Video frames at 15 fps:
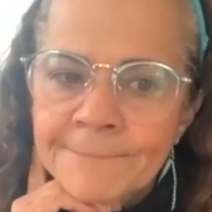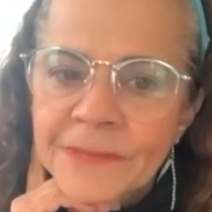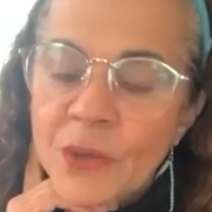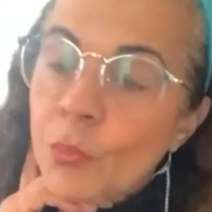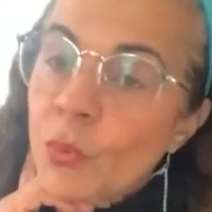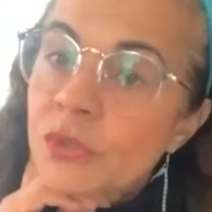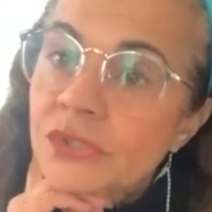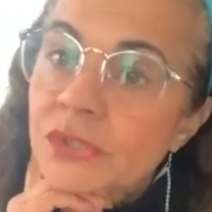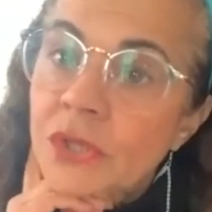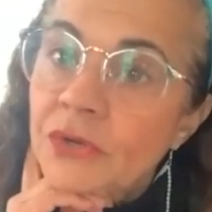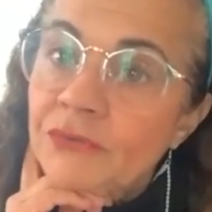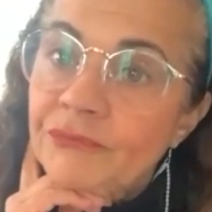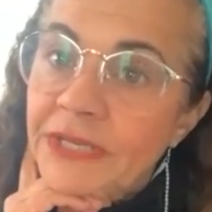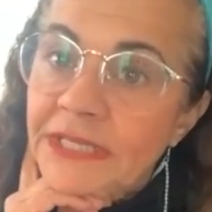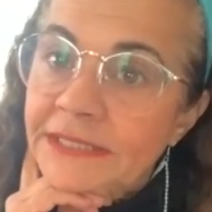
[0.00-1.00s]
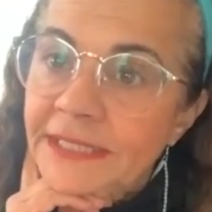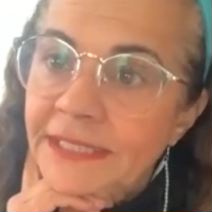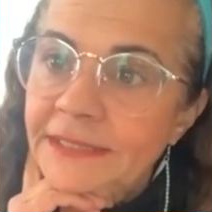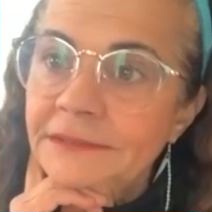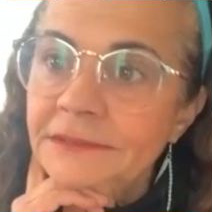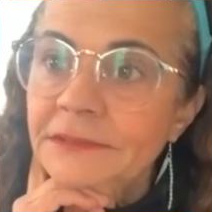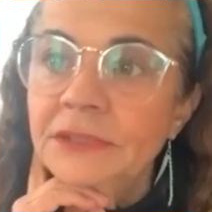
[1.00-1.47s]
was not
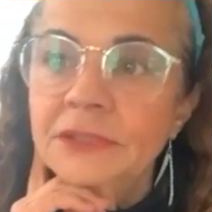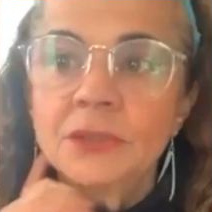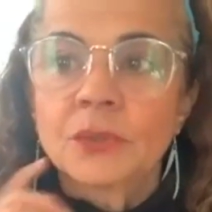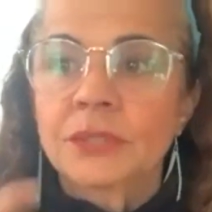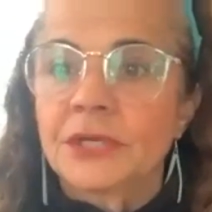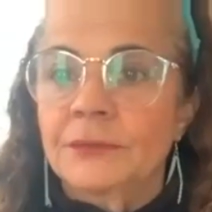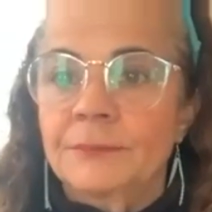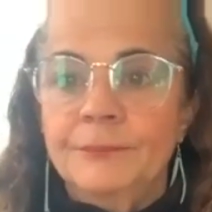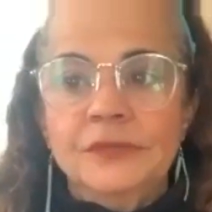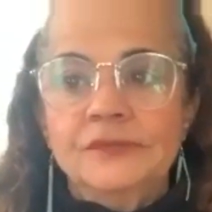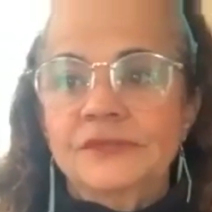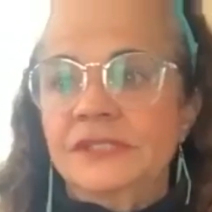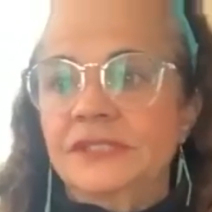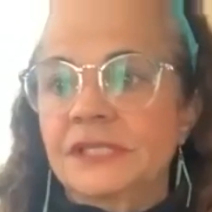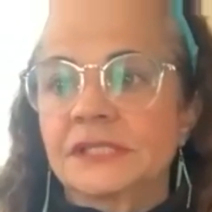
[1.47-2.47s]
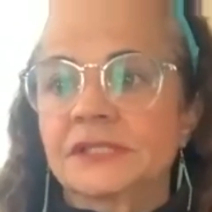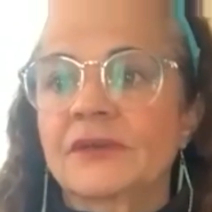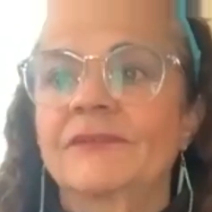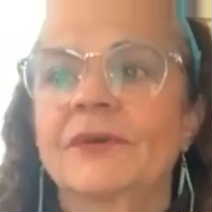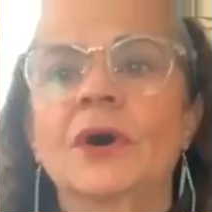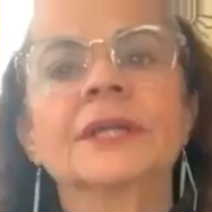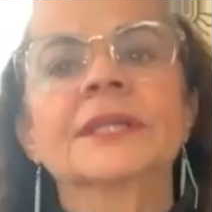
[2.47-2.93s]
written, you know, they're musicians of
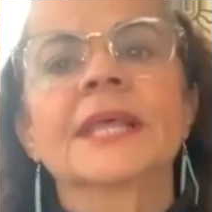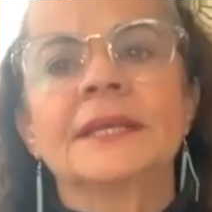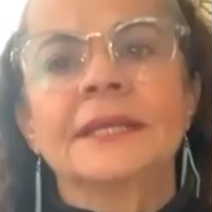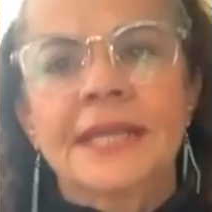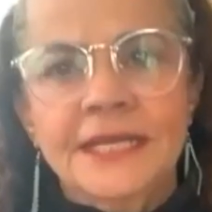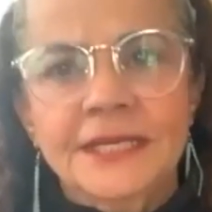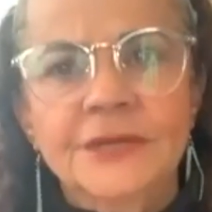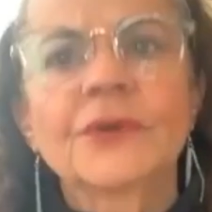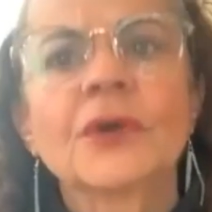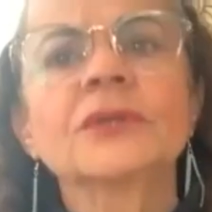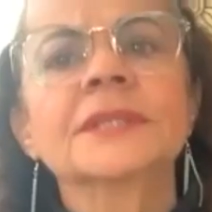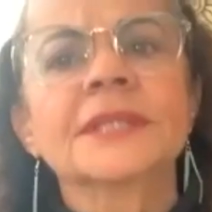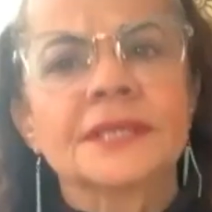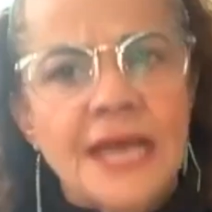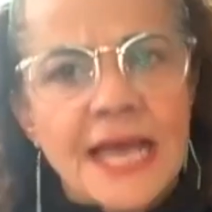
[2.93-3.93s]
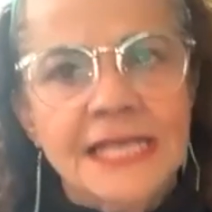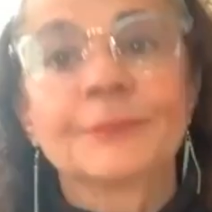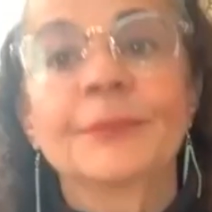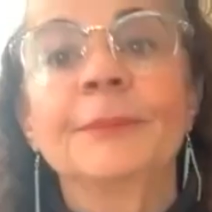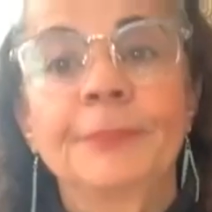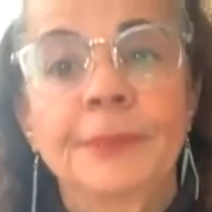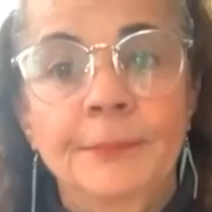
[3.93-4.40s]
heart. Then later on, there have
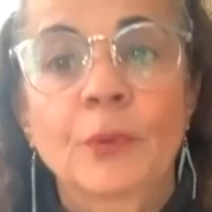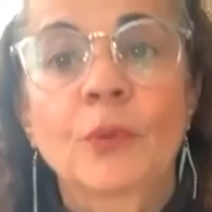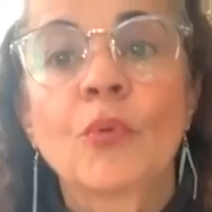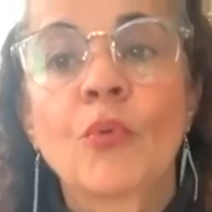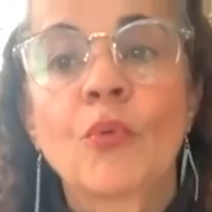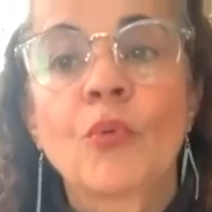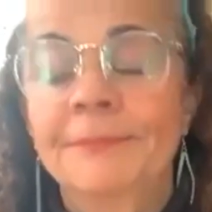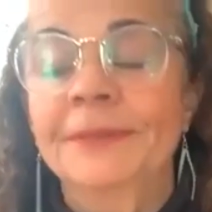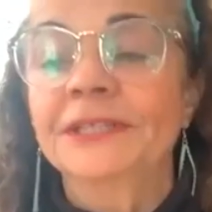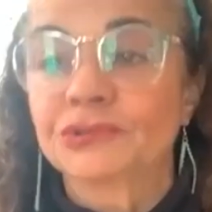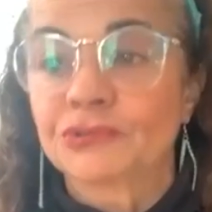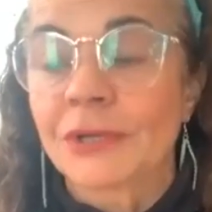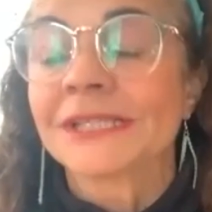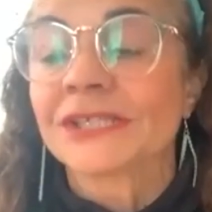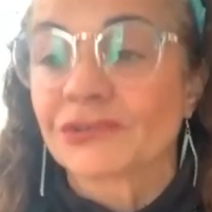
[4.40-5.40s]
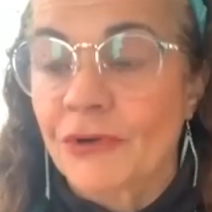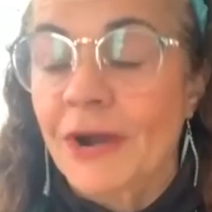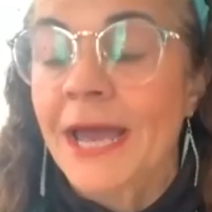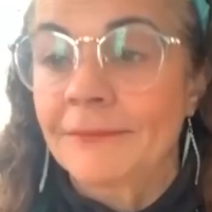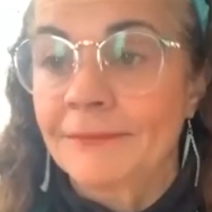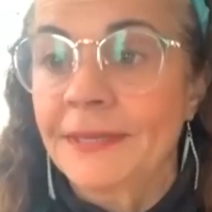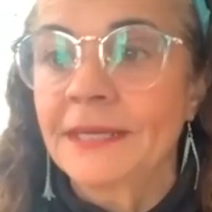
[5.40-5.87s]
been people who have been
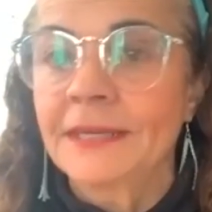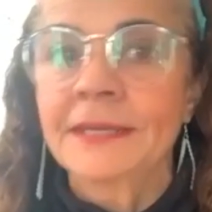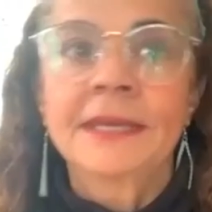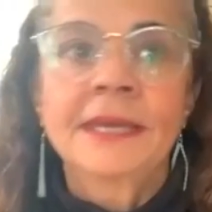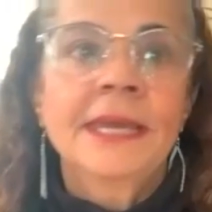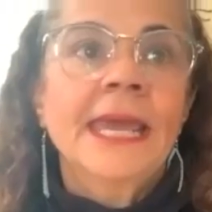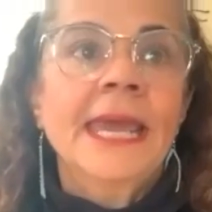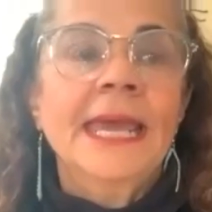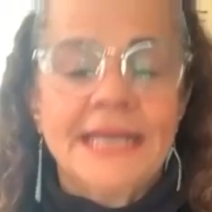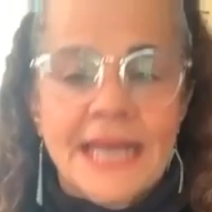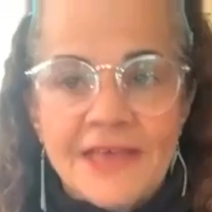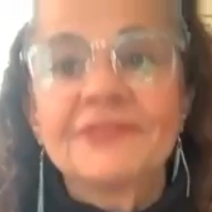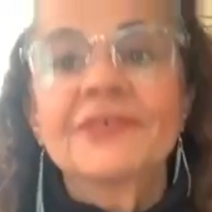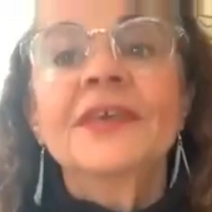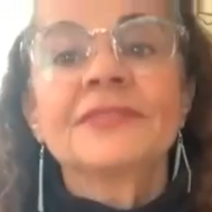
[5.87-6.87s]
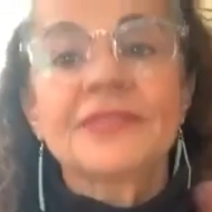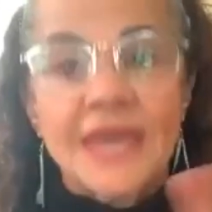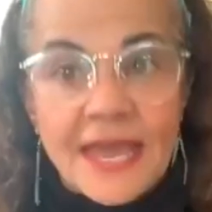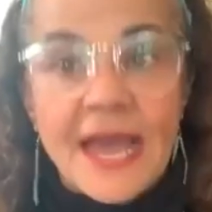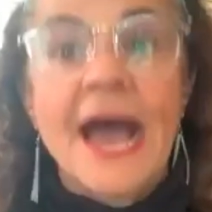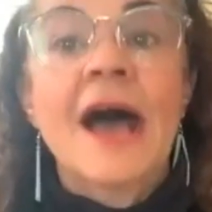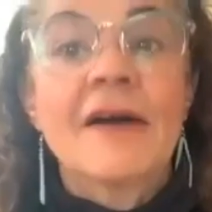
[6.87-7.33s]
transcribing. And I think
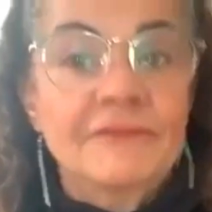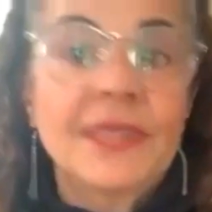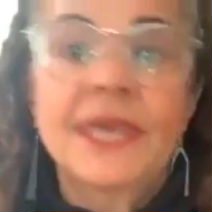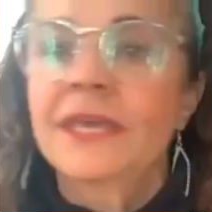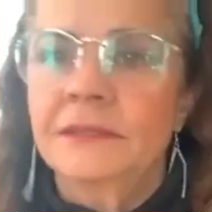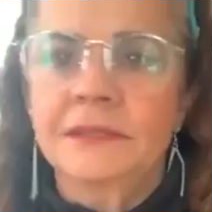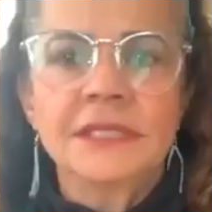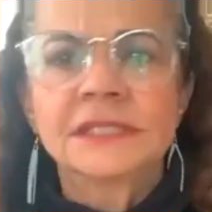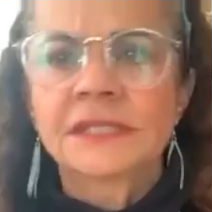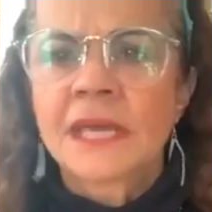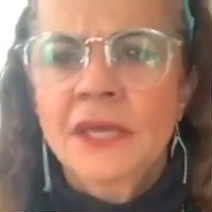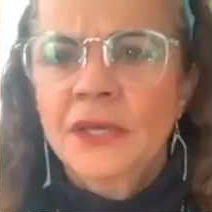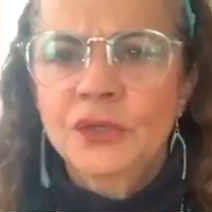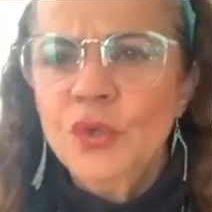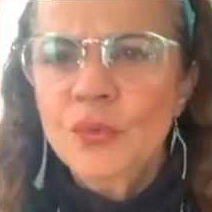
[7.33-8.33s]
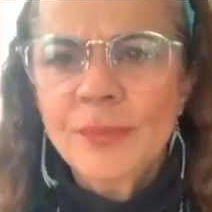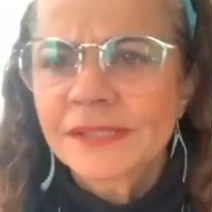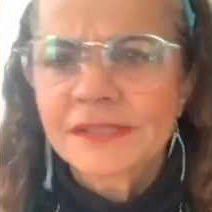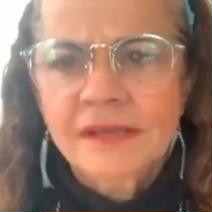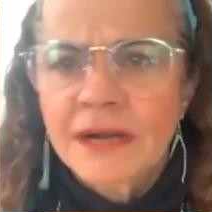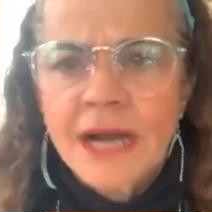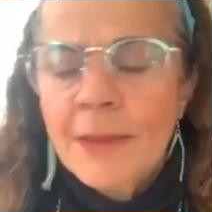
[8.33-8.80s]
these Cubans
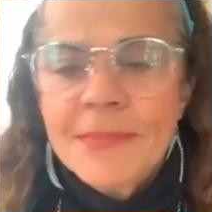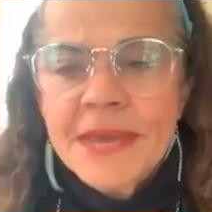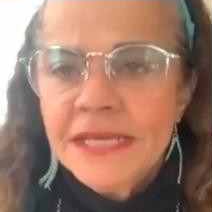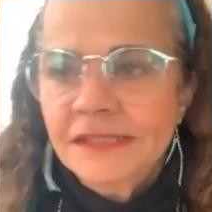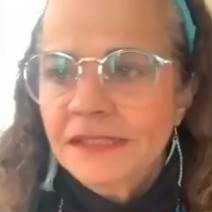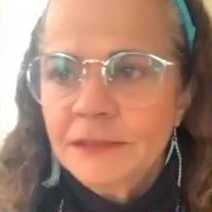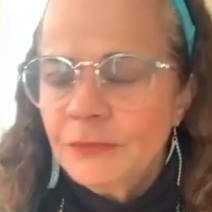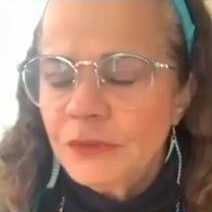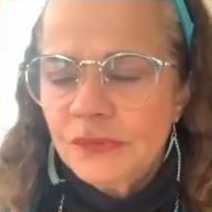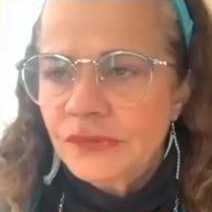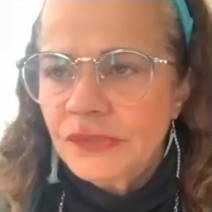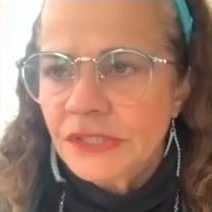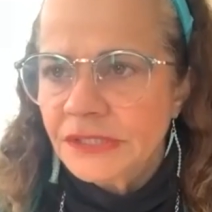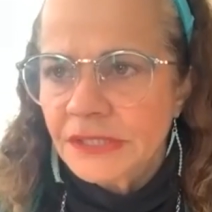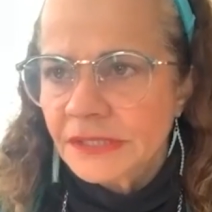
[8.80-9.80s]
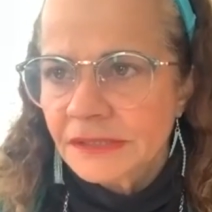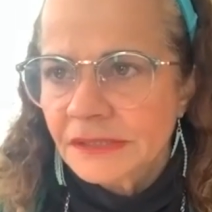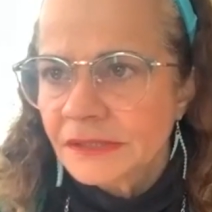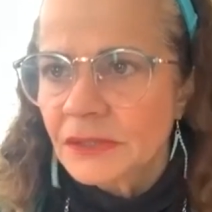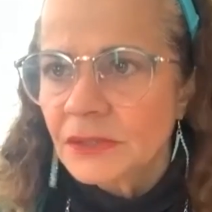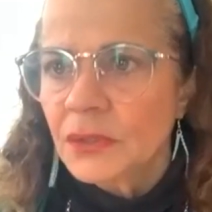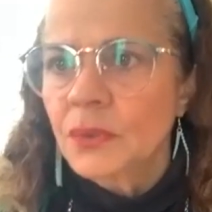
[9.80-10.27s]
are amazing musicians,
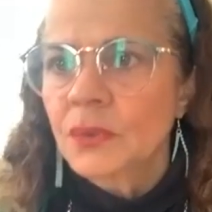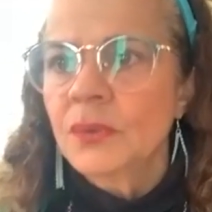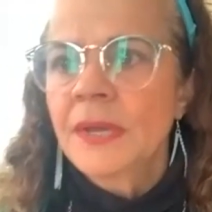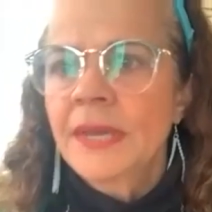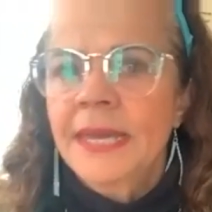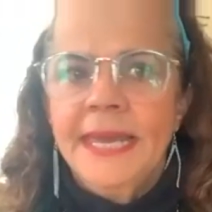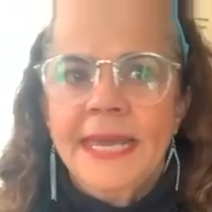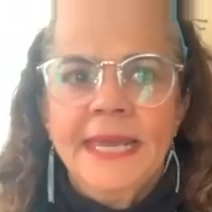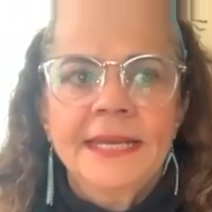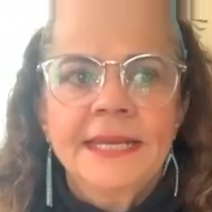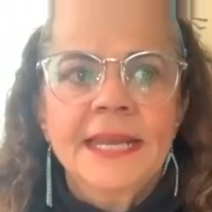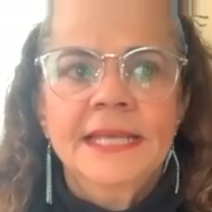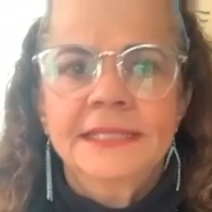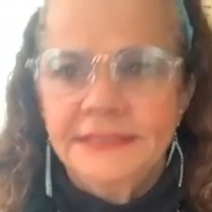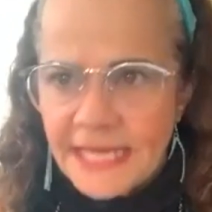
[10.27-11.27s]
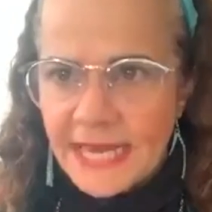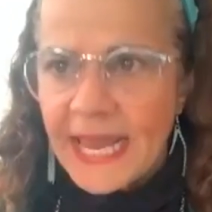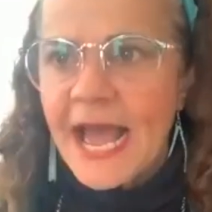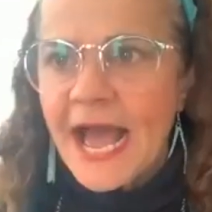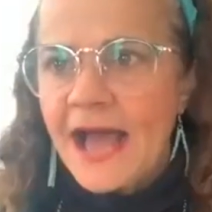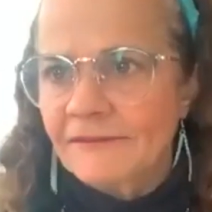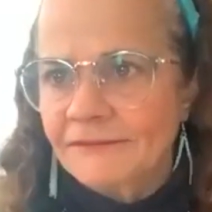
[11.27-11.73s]
you know, and they
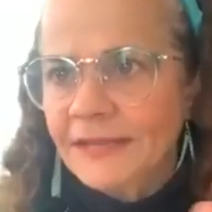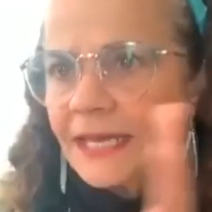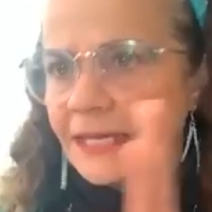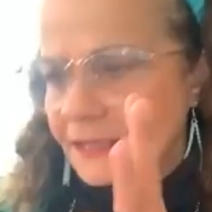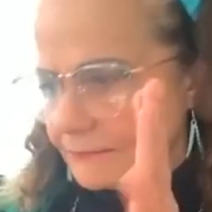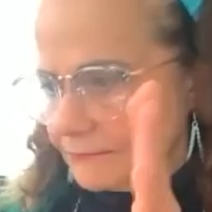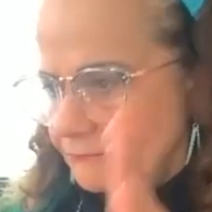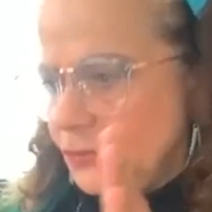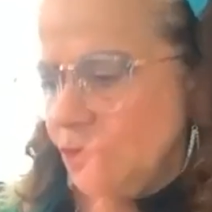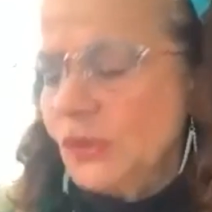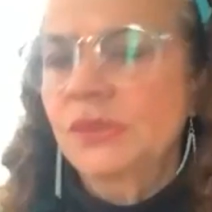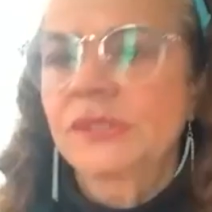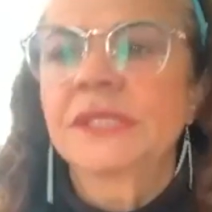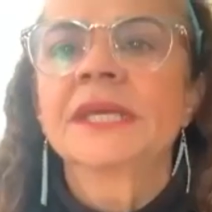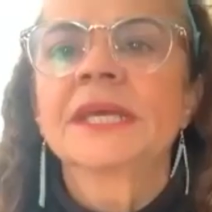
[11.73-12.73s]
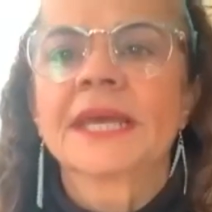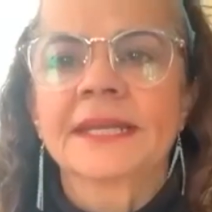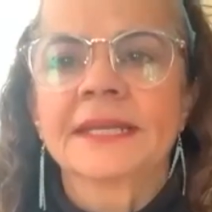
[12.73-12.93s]
have like music.